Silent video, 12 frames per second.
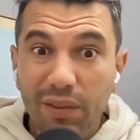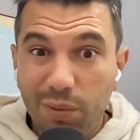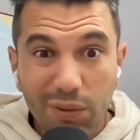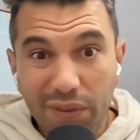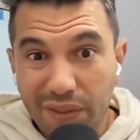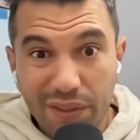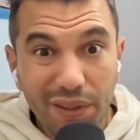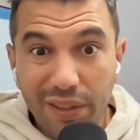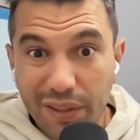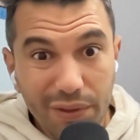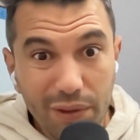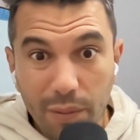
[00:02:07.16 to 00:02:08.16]
well, this is only
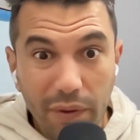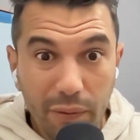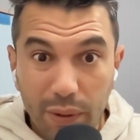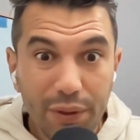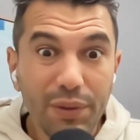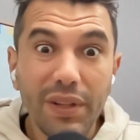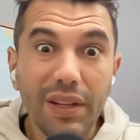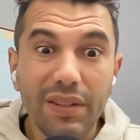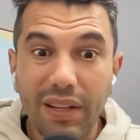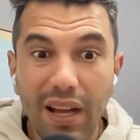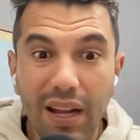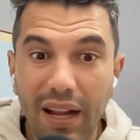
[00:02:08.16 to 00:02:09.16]
going to suit me for 1 or 2 years.
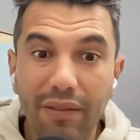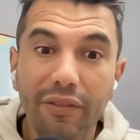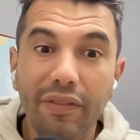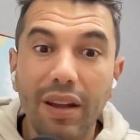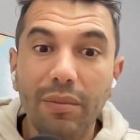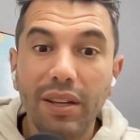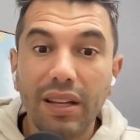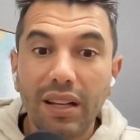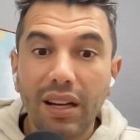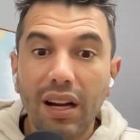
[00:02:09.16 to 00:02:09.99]
I can't have a family here.